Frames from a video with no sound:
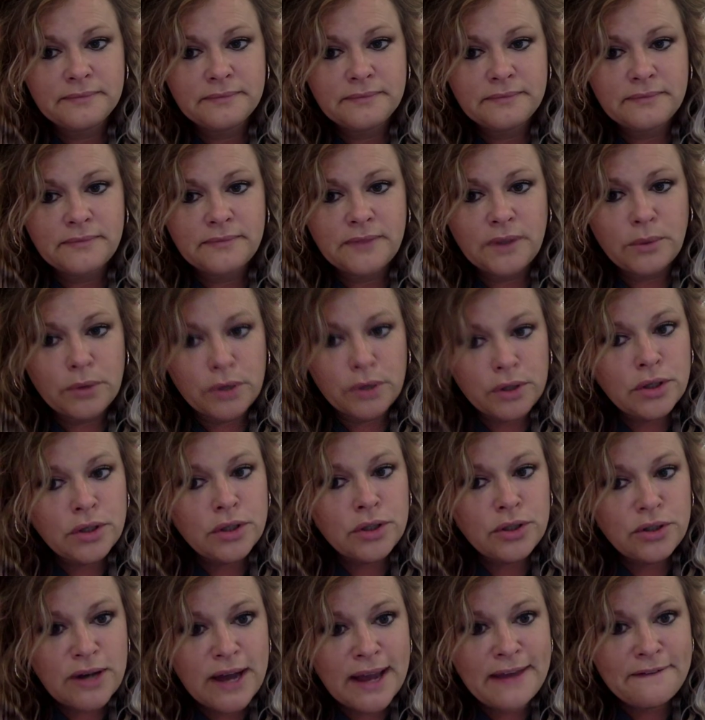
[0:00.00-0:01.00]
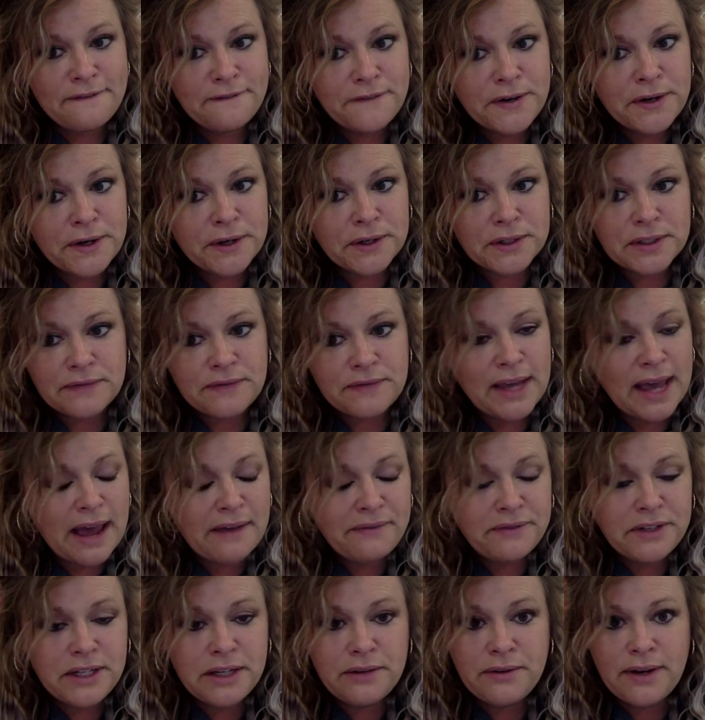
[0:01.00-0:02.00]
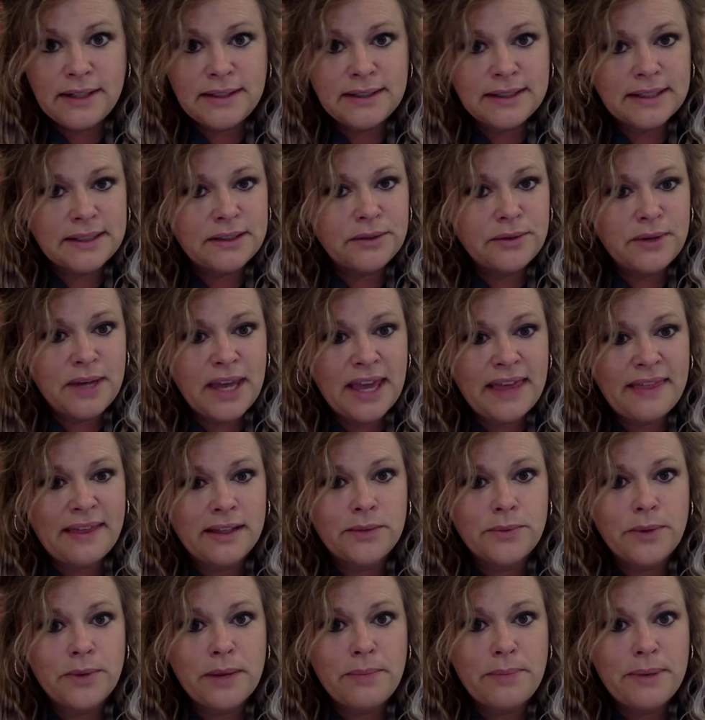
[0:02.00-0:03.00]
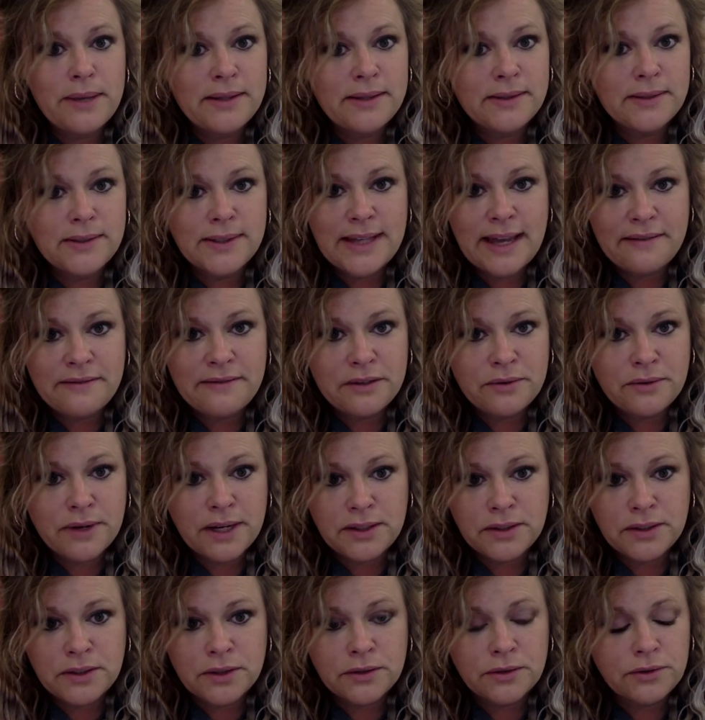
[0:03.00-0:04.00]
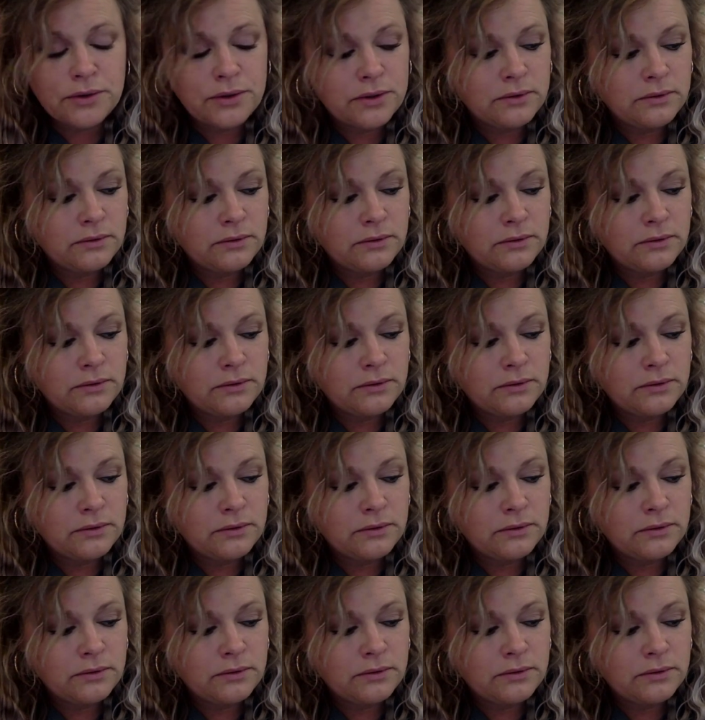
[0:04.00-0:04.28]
I want you to try it first. If you have to erase, that's okay. That's why pencils have erasers.